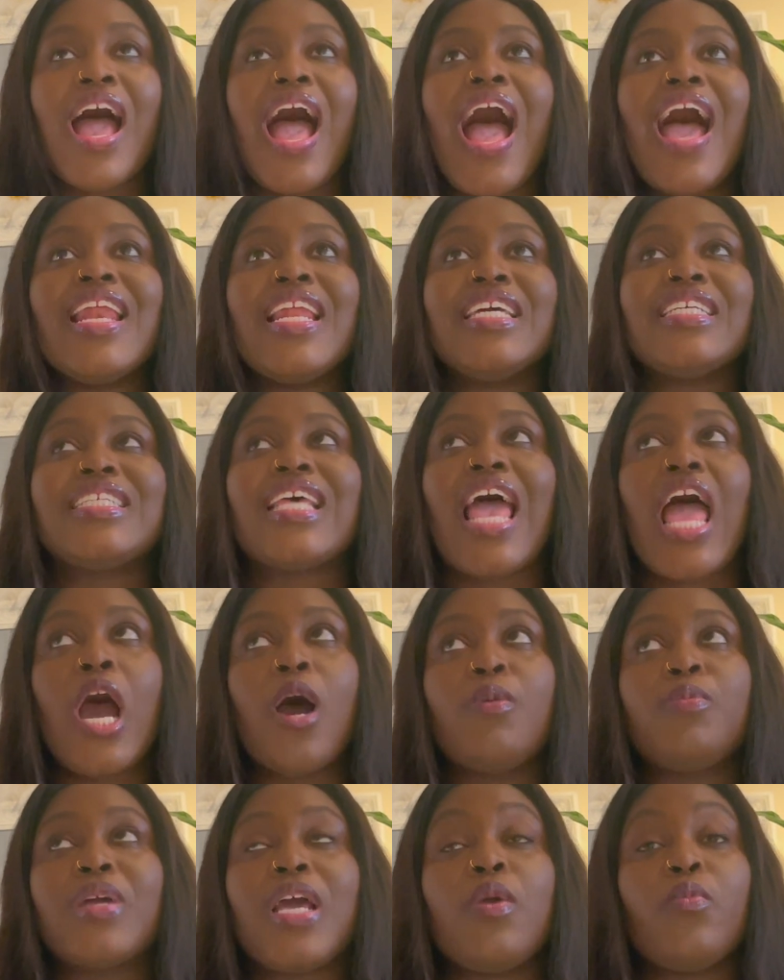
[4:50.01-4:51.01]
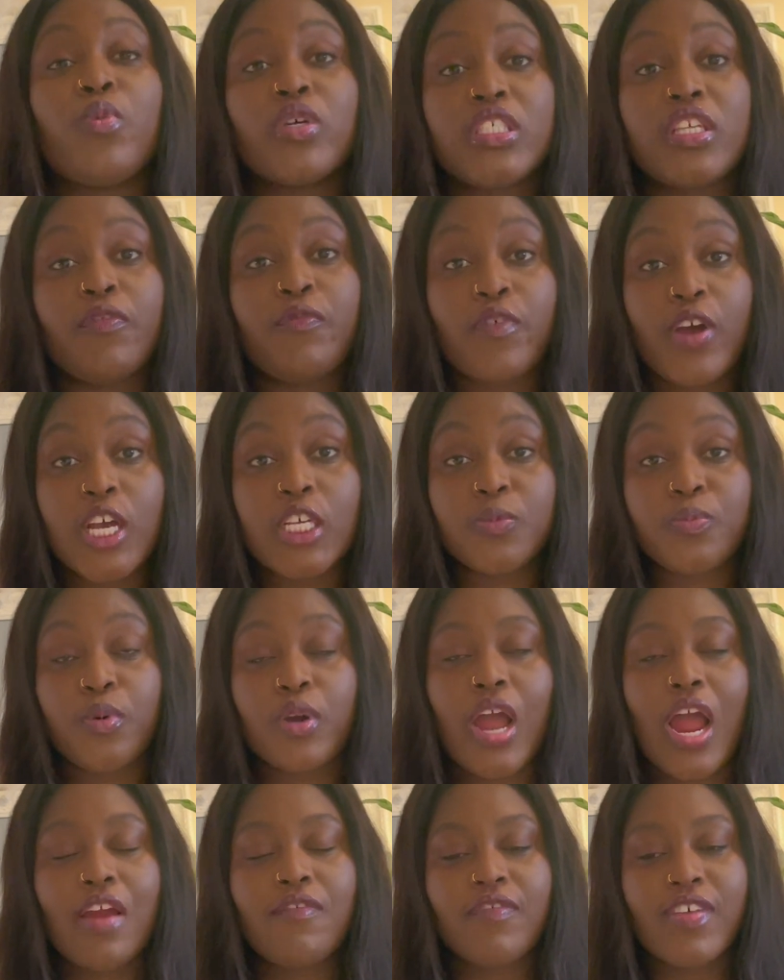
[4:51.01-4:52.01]
And it was the first
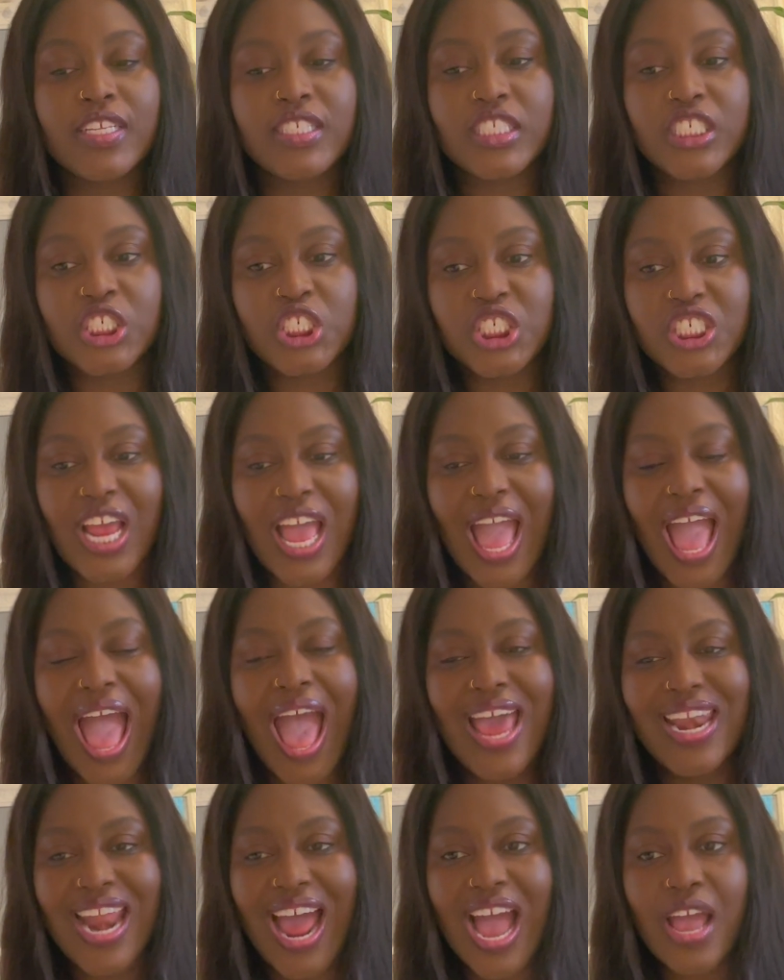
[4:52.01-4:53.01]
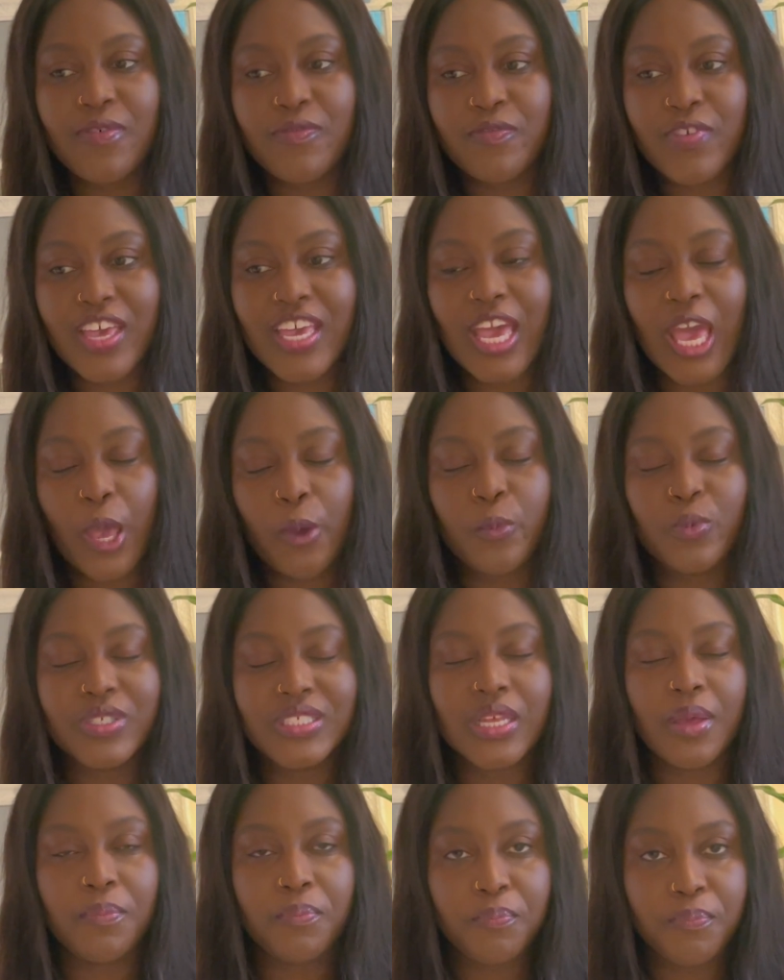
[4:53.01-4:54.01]
book I read this year, and I think it was
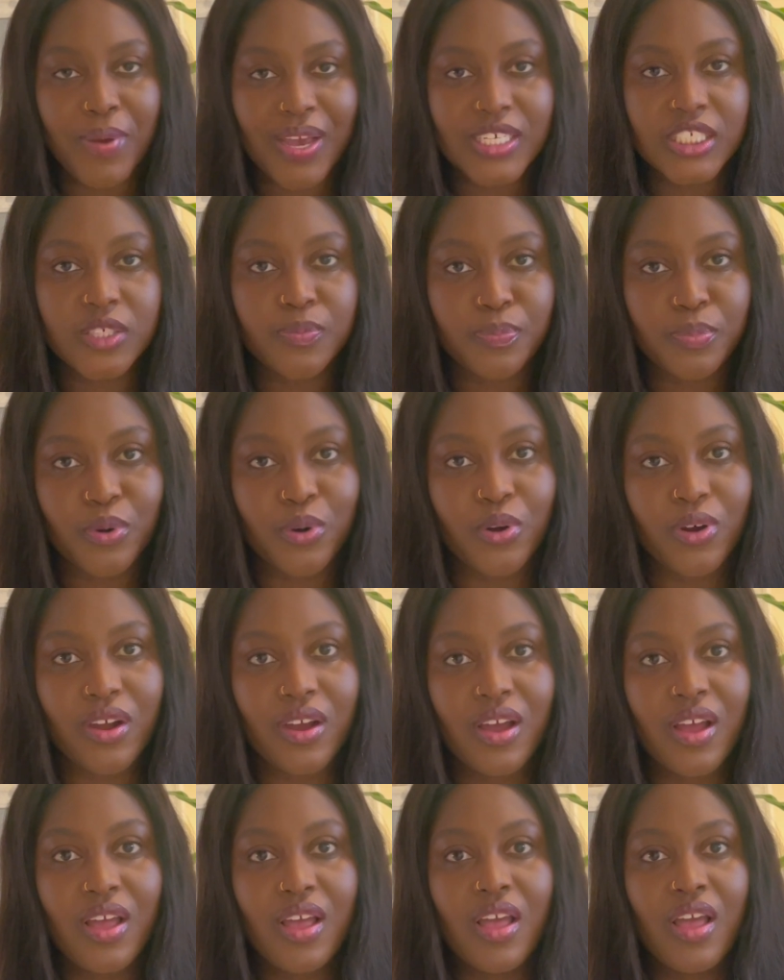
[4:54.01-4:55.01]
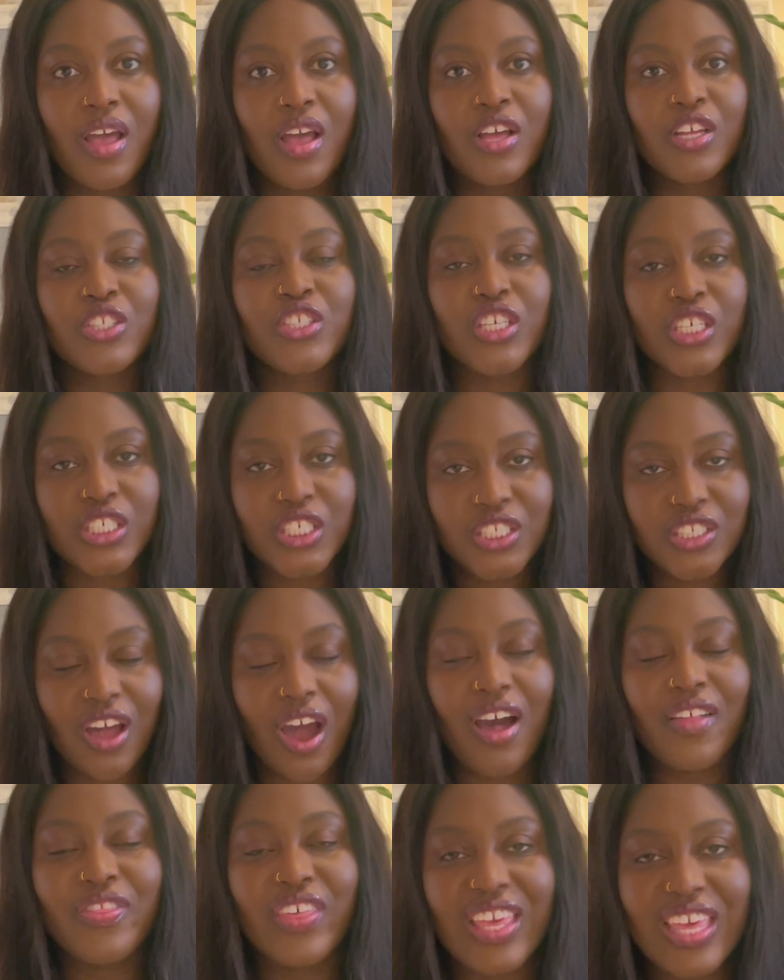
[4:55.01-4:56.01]
the best book to
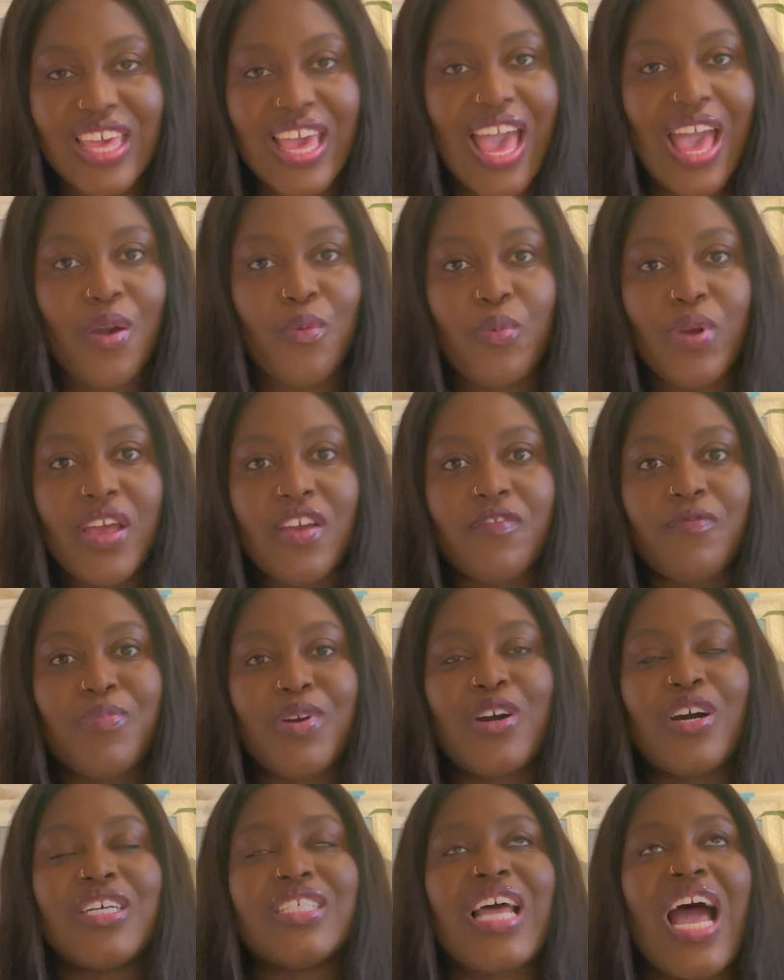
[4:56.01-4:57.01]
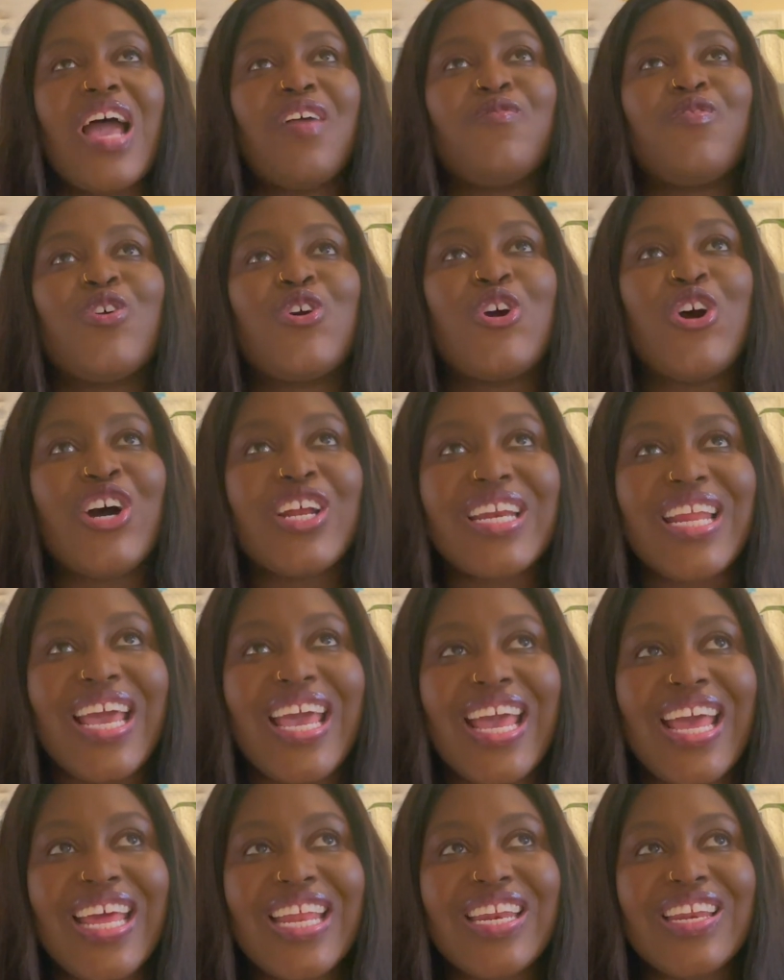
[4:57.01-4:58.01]
start the year with, because I've gone
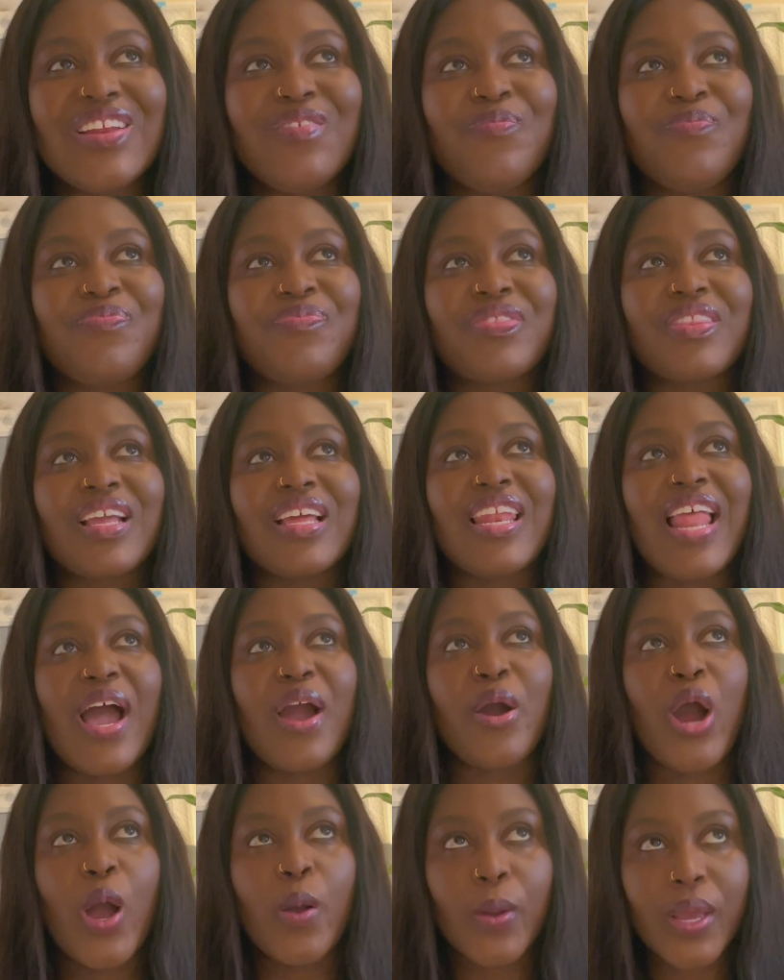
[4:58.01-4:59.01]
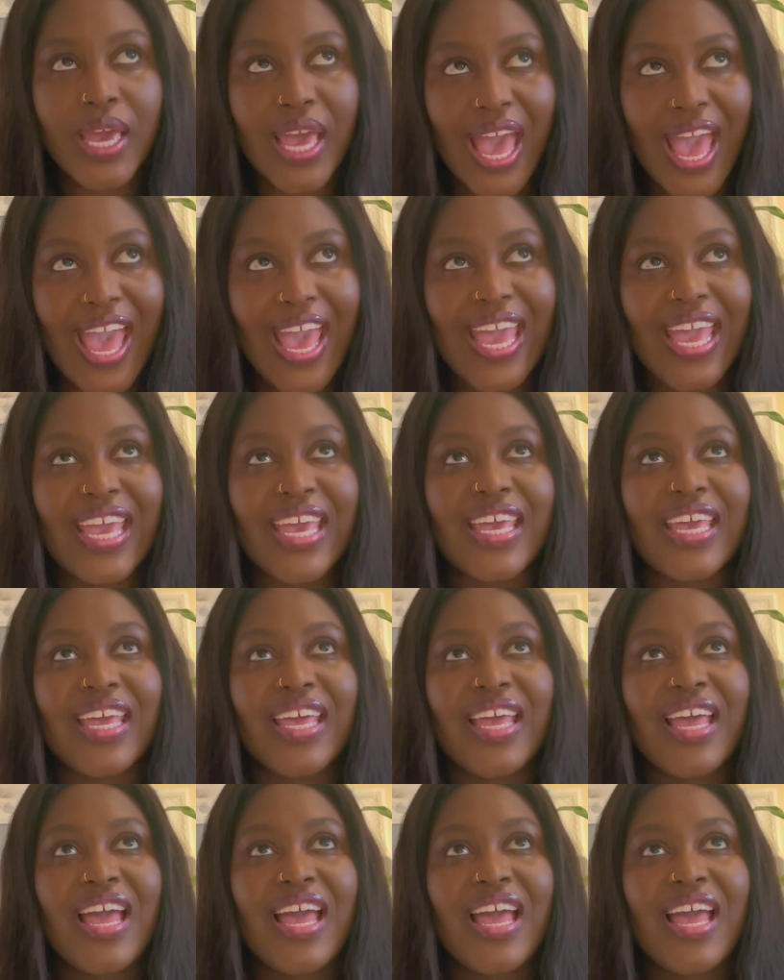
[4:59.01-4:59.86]
in like, okay,